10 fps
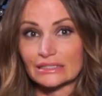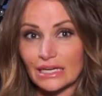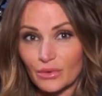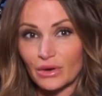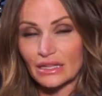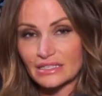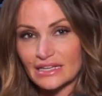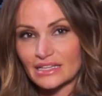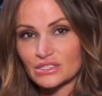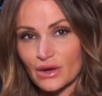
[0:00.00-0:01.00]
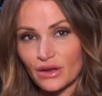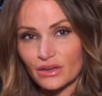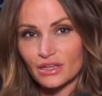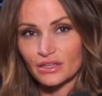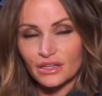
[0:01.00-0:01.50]
of want to dance around
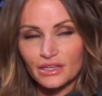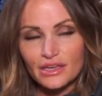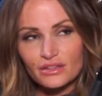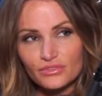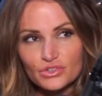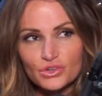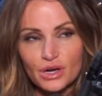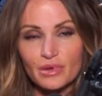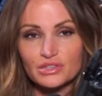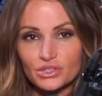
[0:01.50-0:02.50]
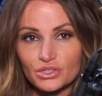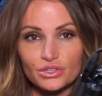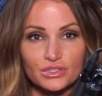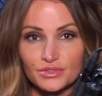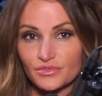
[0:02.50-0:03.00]
it, and the first trimester
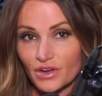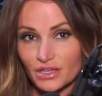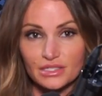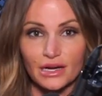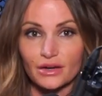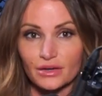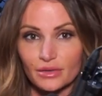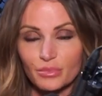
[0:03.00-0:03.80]
you're just fucking tired,